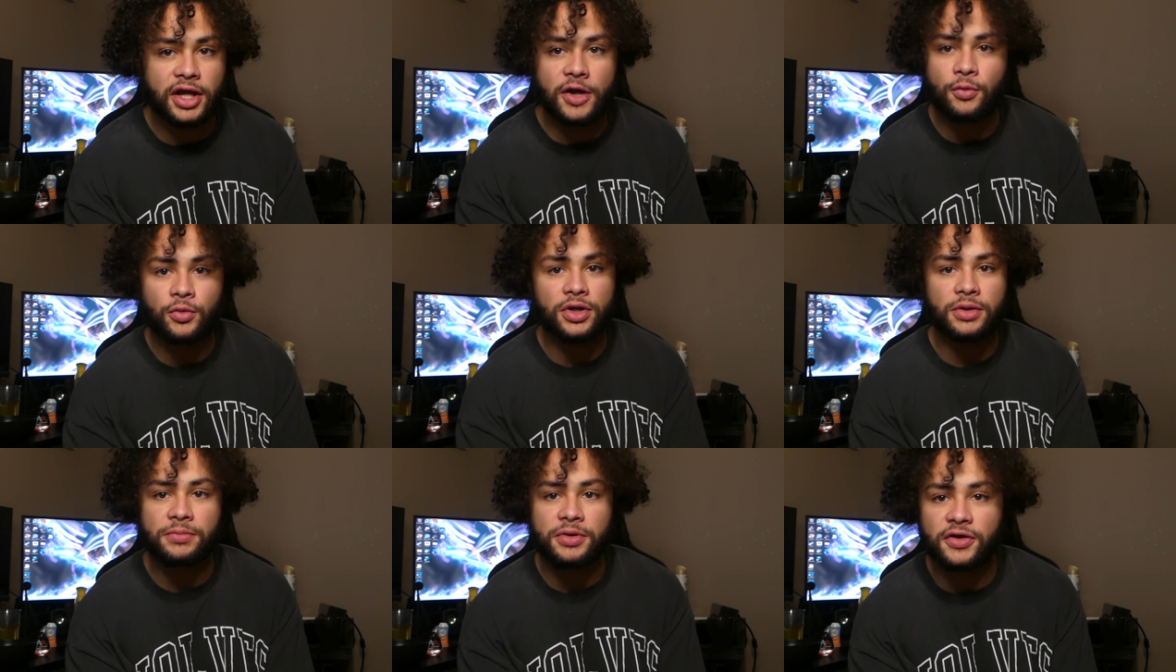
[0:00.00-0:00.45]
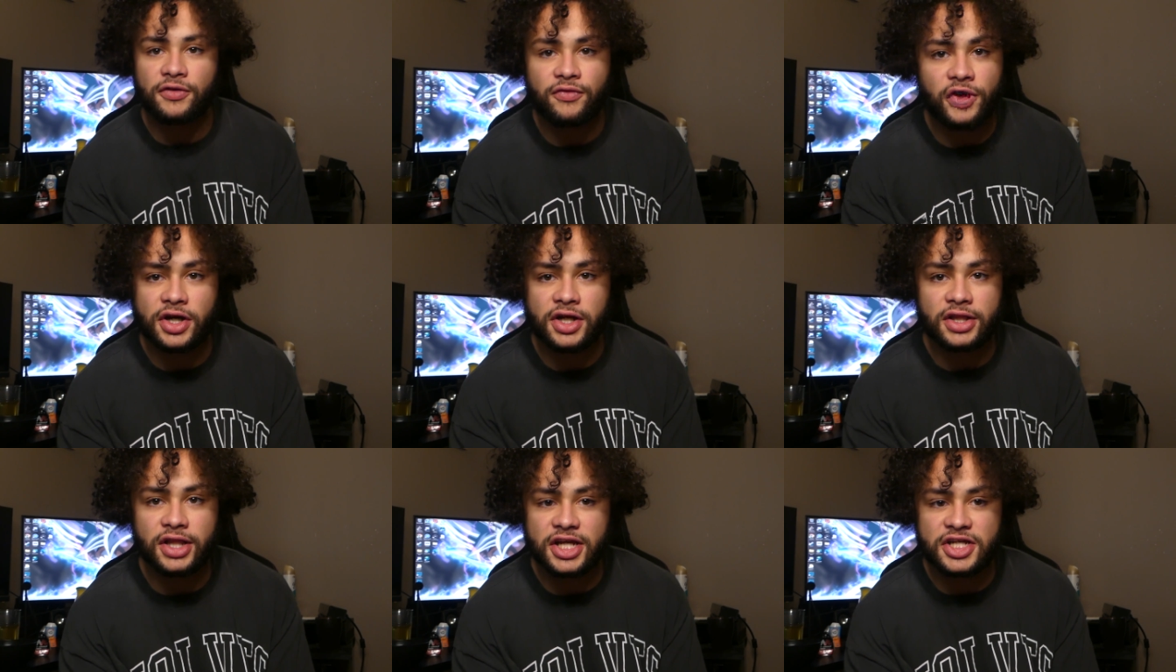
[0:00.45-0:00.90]
It wouldn't be a
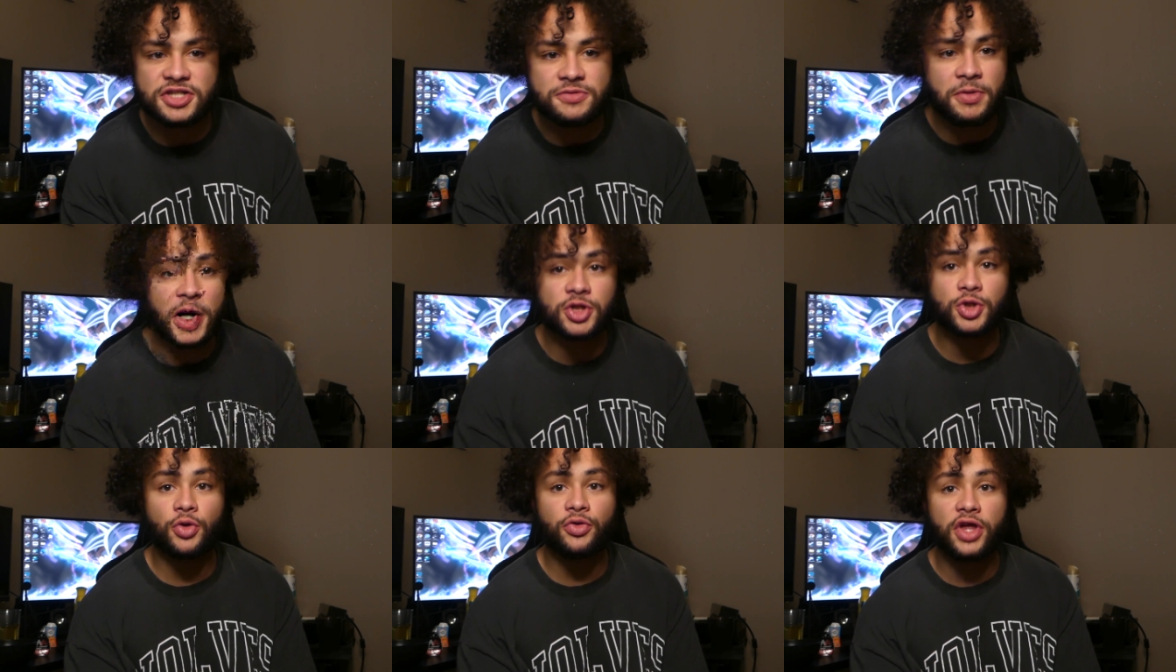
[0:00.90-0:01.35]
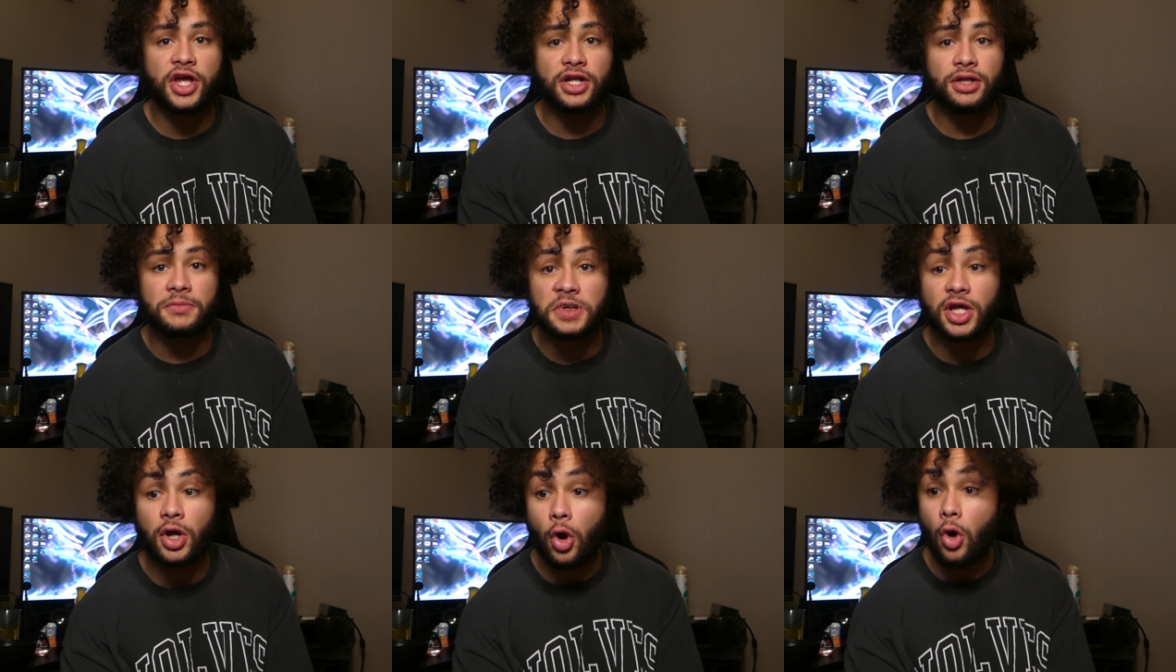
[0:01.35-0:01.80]
fucking, like, special thing
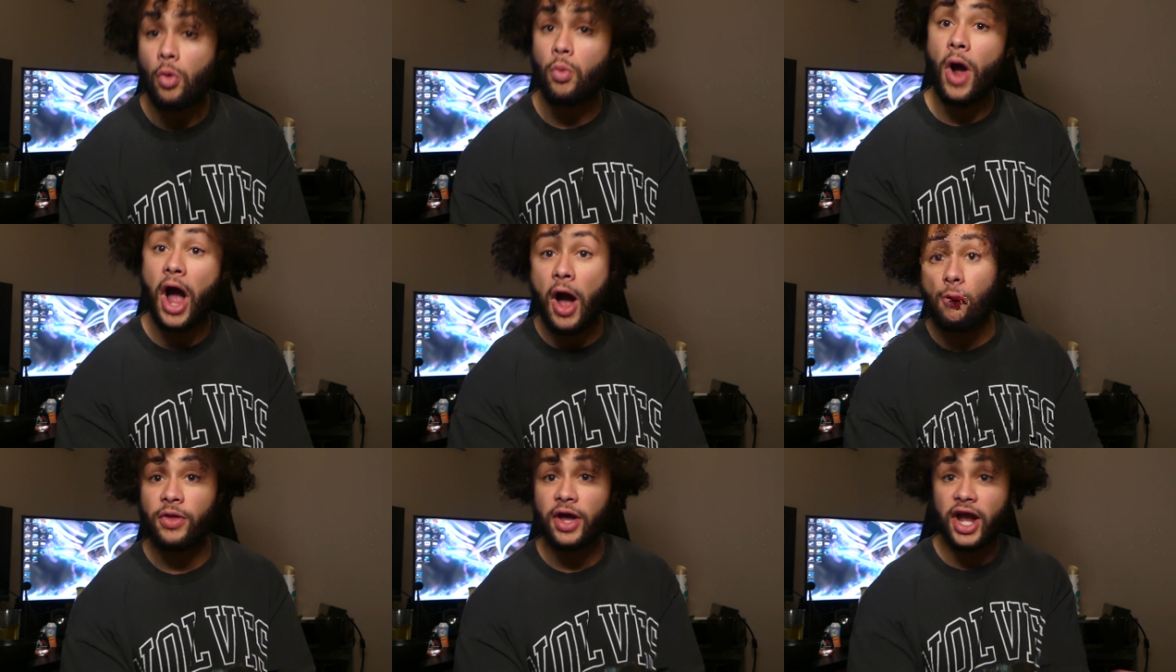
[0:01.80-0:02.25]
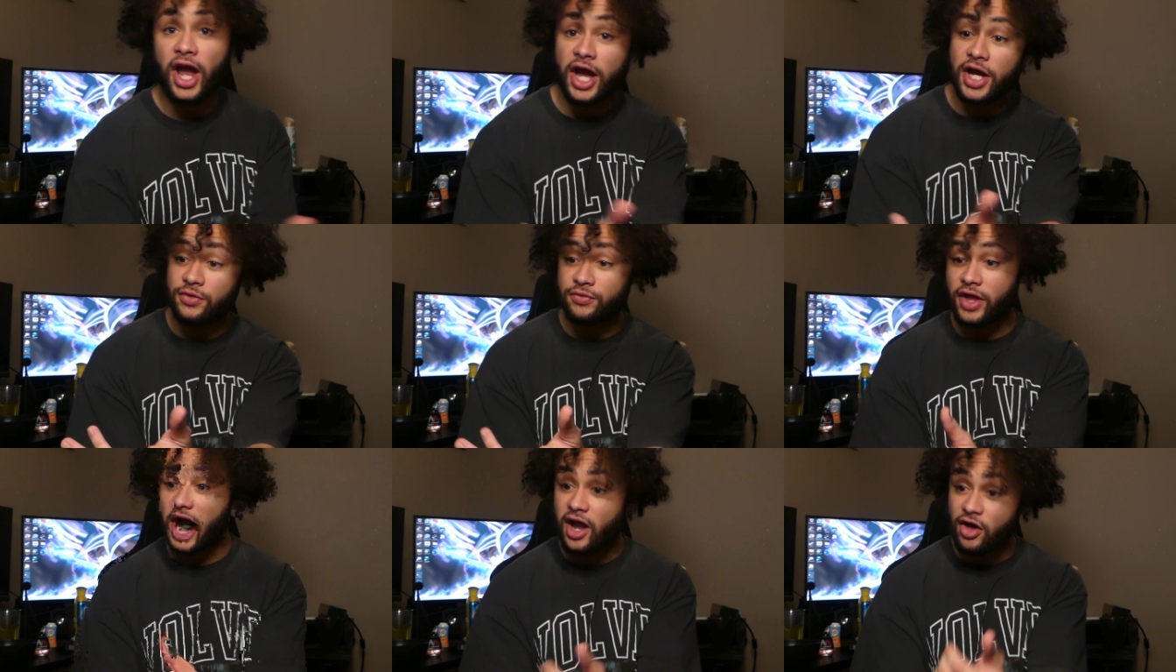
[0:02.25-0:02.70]
to be like, oh, wow, that
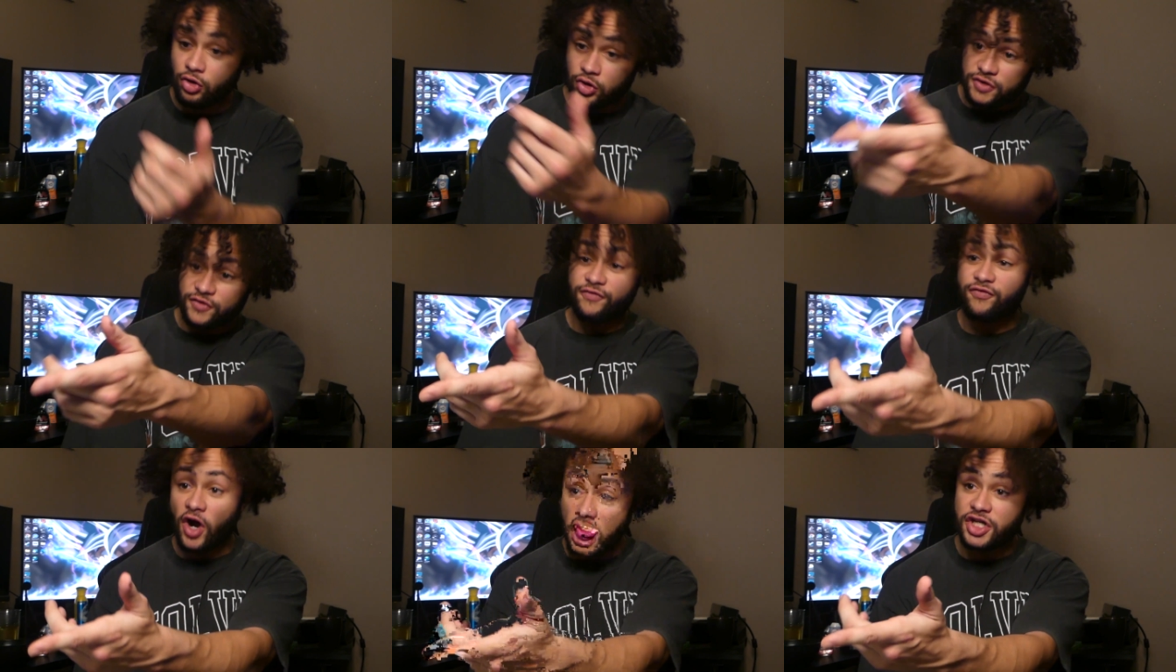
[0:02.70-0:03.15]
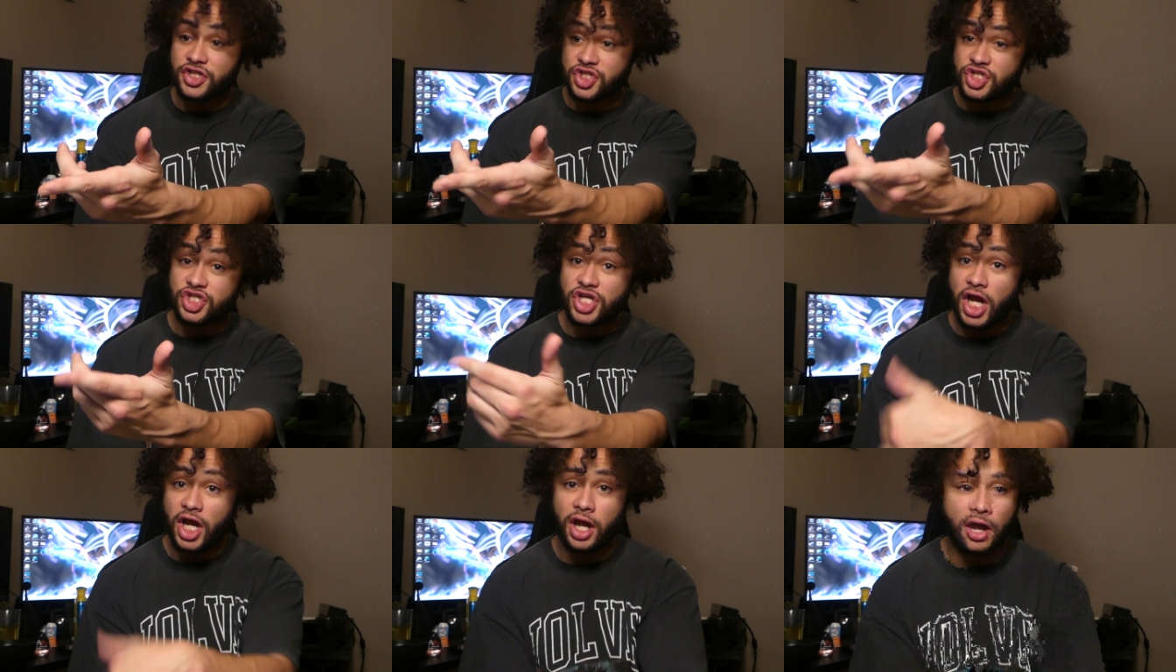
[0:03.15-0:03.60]
guy looks fucking
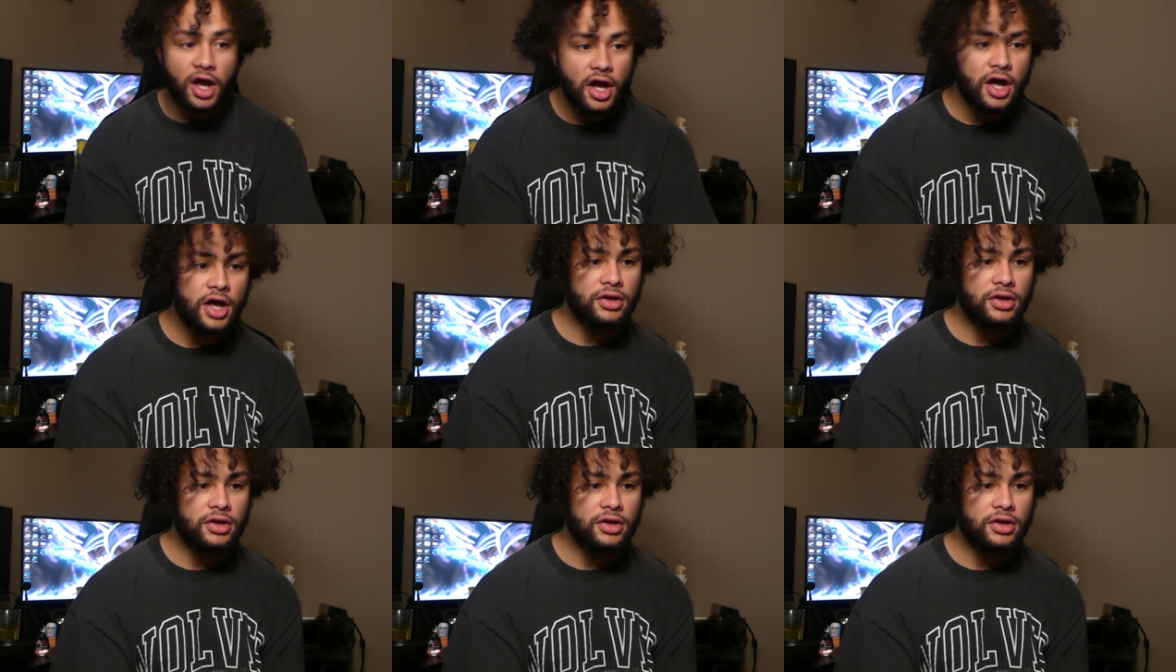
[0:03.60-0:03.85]
sick.